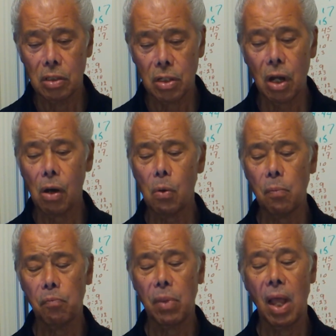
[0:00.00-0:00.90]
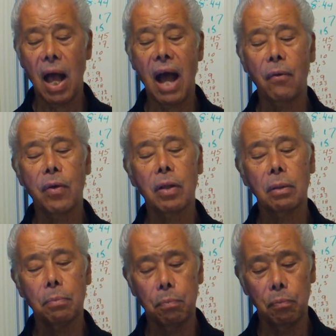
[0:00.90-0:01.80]
So I
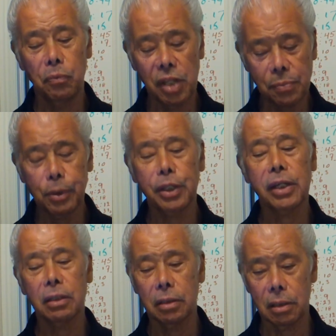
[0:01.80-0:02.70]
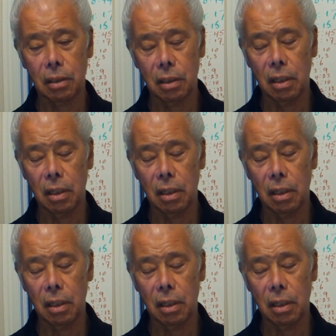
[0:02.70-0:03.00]
will, this particular